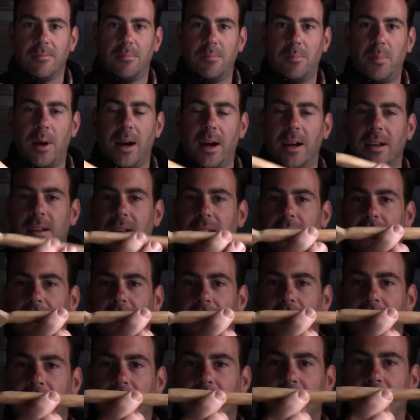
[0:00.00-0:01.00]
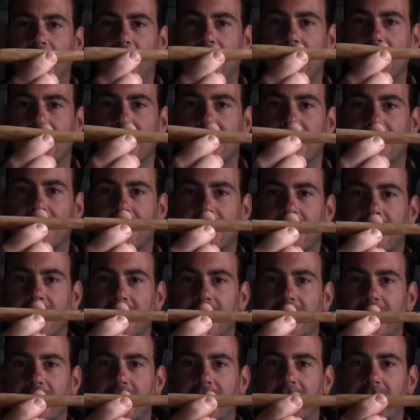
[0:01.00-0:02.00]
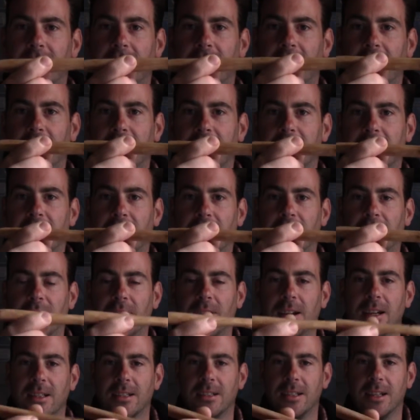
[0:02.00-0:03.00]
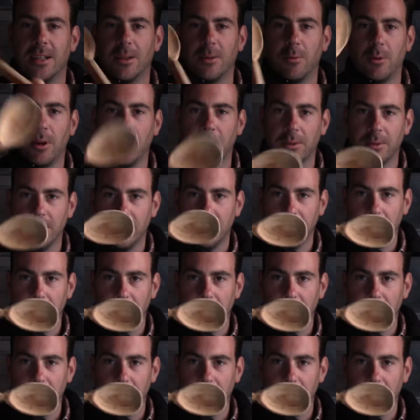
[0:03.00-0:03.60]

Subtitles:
but aesthetically it's not the greatest thing in the world.